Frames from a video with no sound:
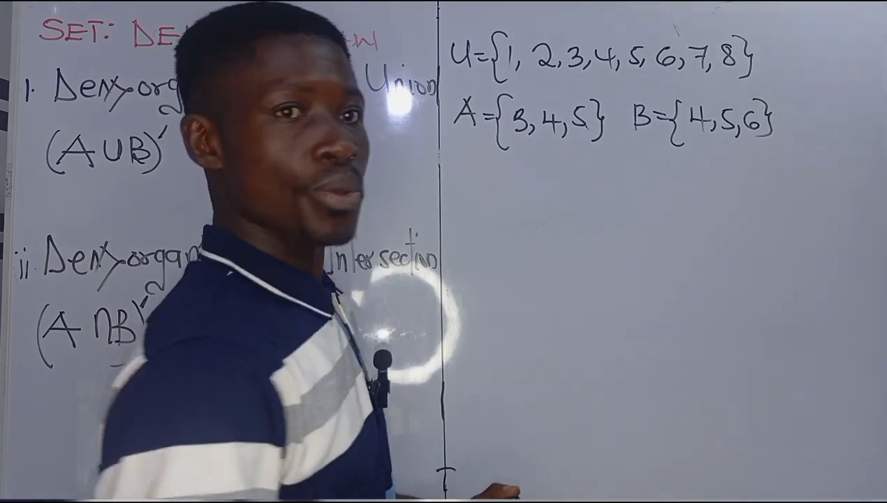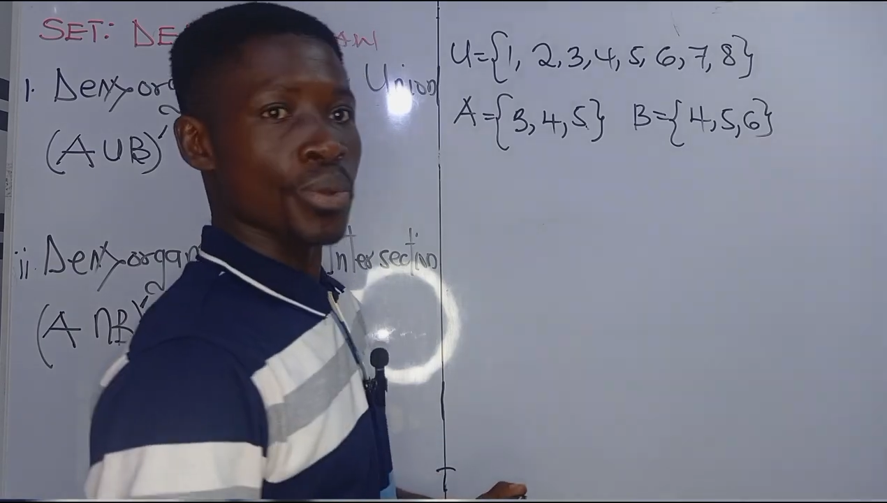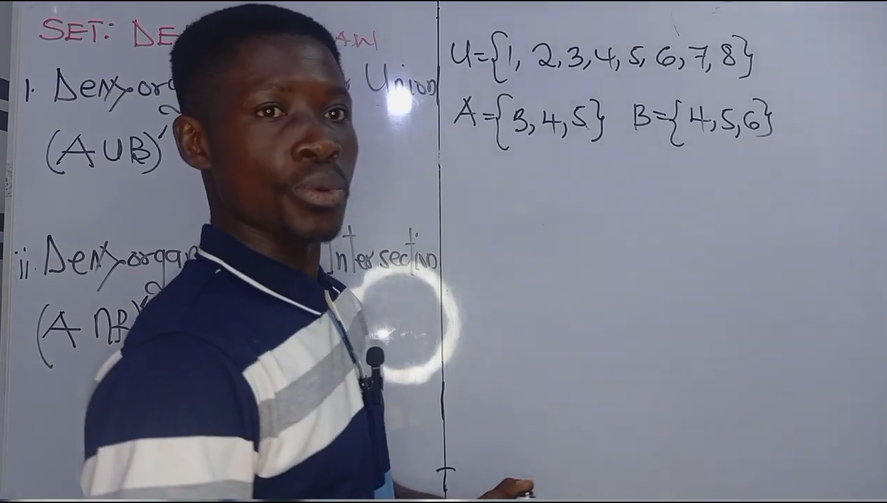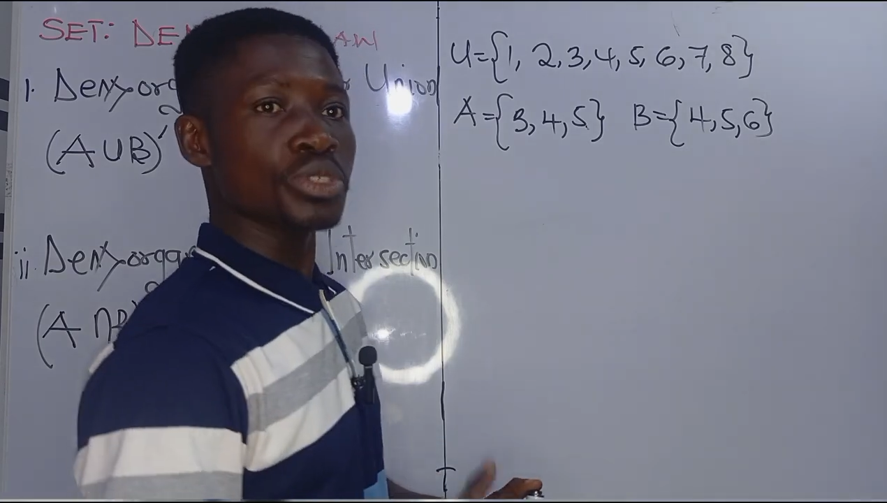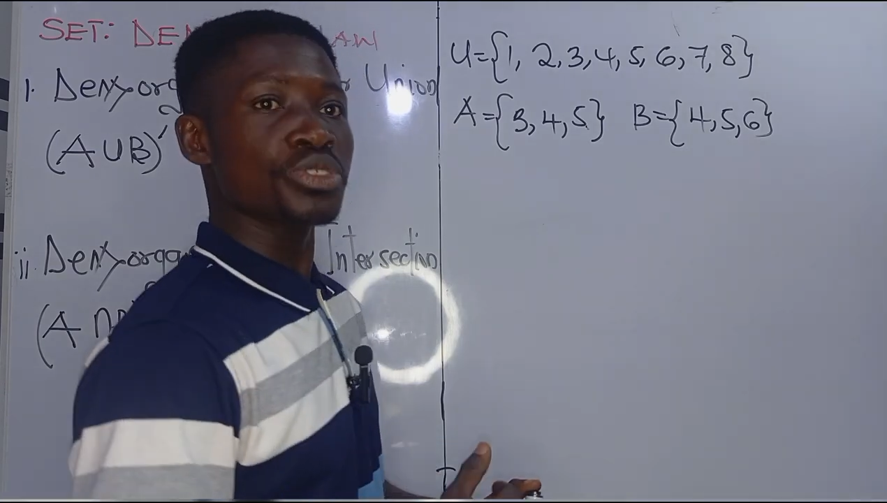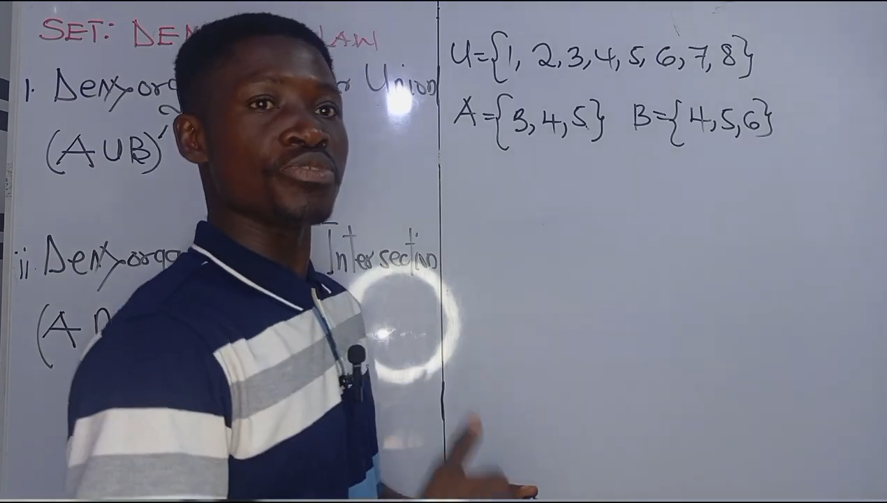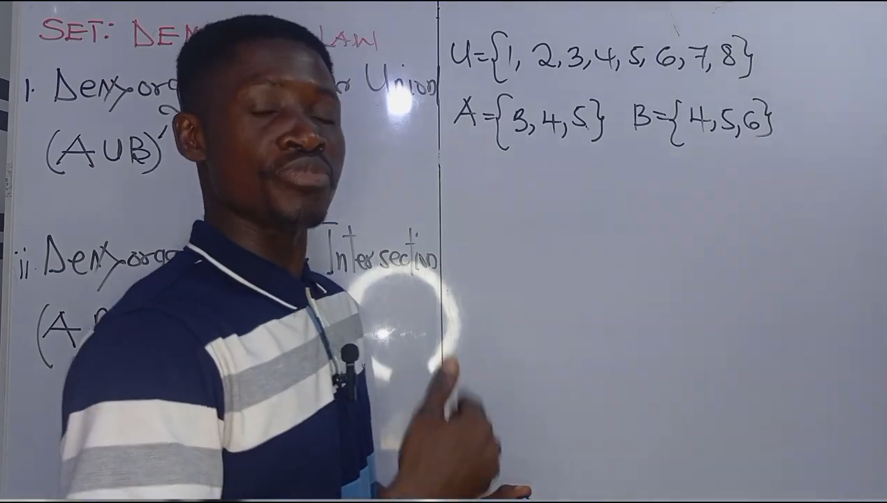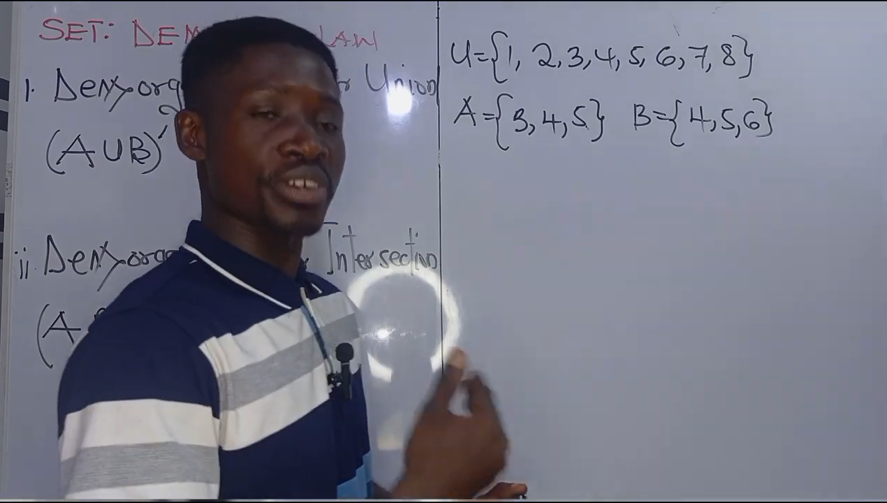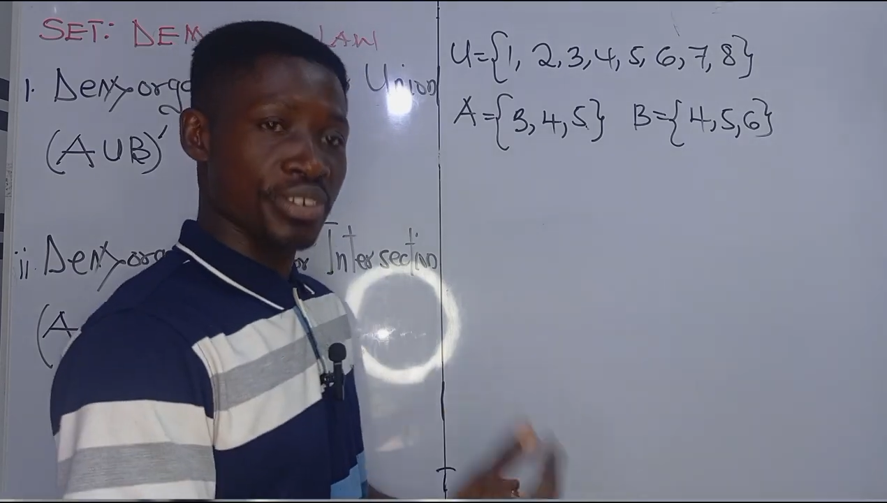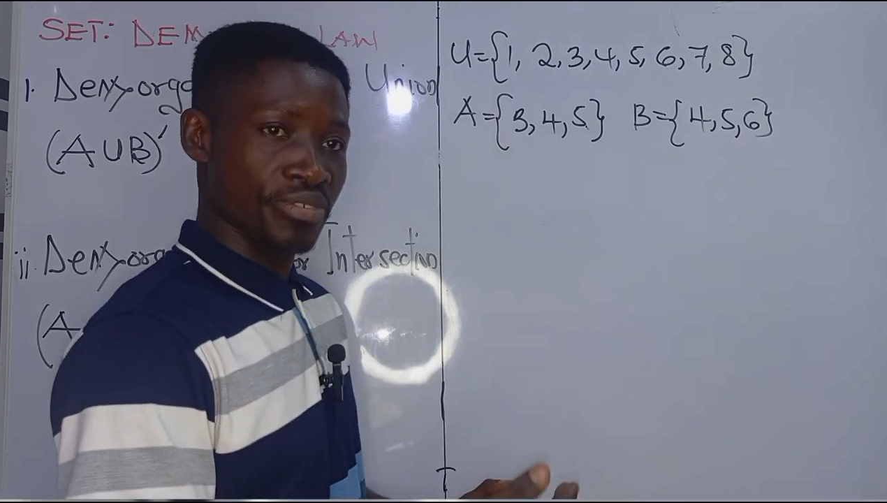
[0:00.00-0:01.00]
We want to
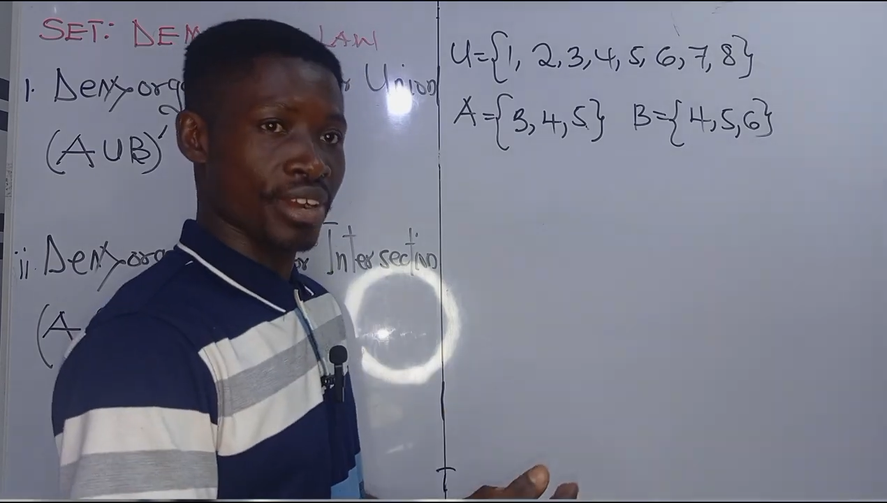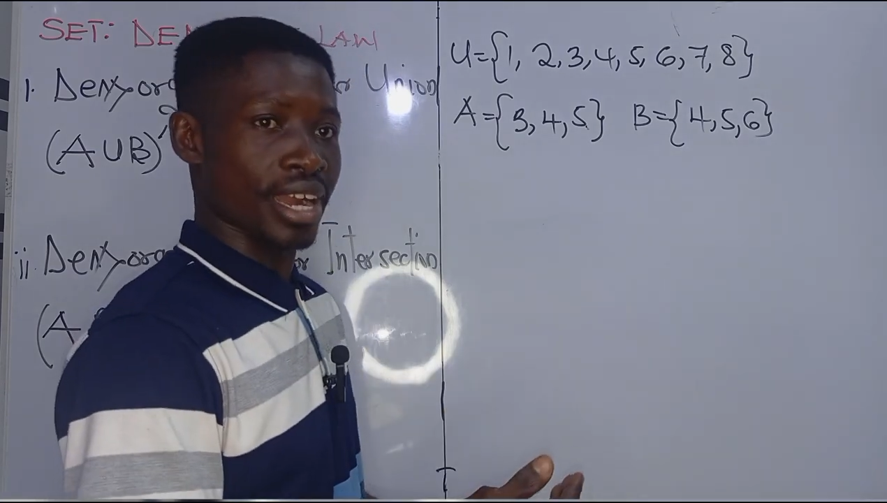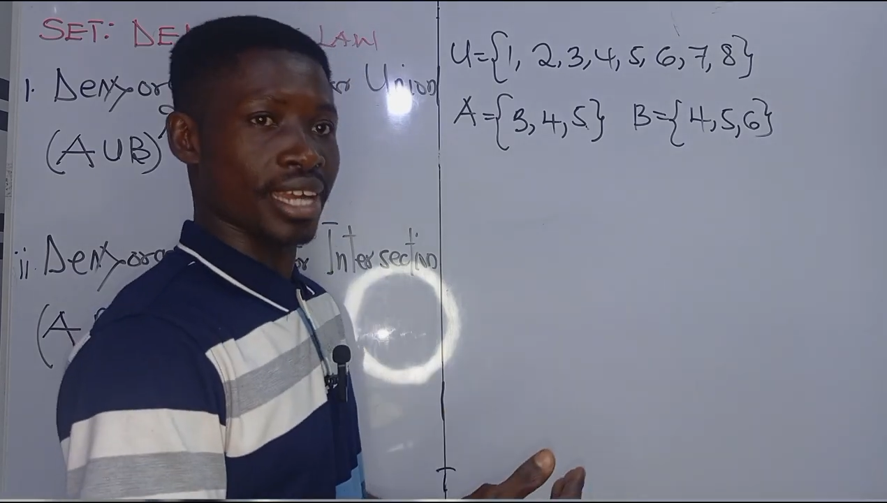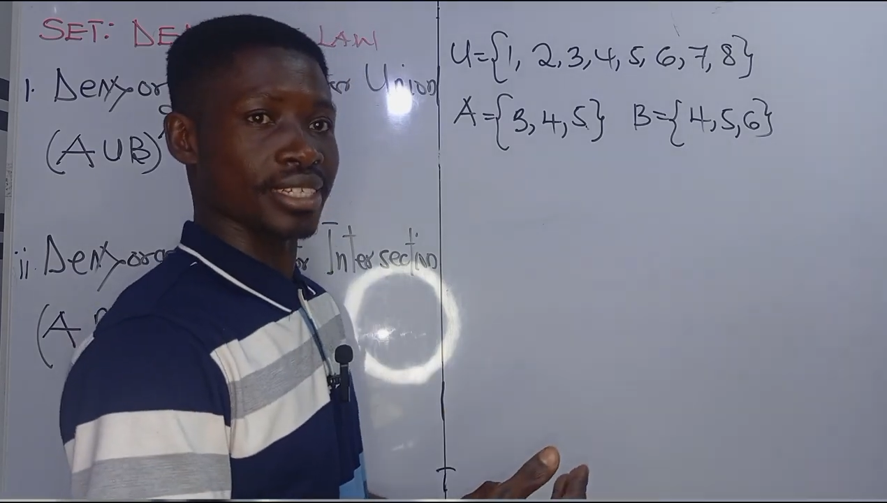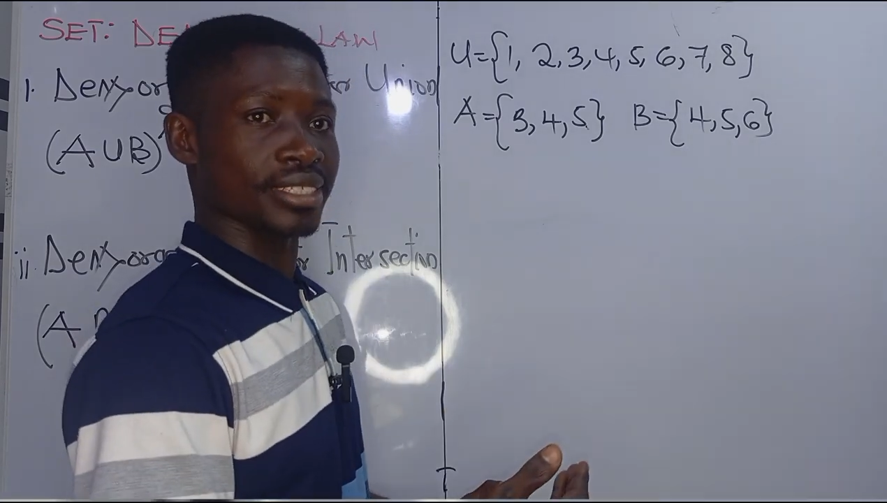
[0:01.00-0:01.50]
verify